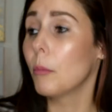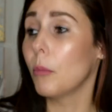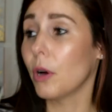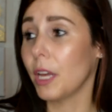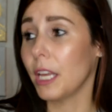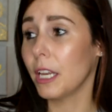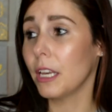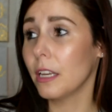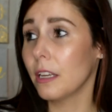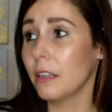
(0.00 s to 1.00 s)
But,
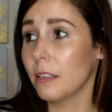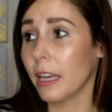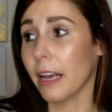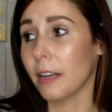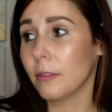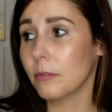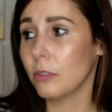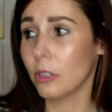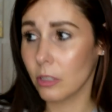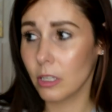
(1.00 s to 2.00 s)
yeah,
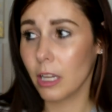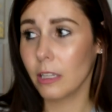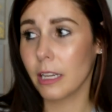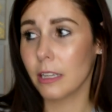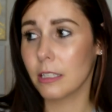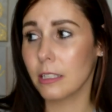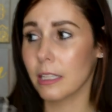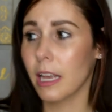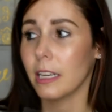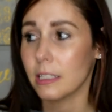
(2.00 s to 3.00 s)
you could have held it out to the
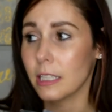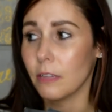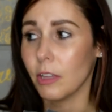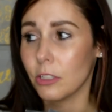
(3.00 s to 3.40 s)
side instead of,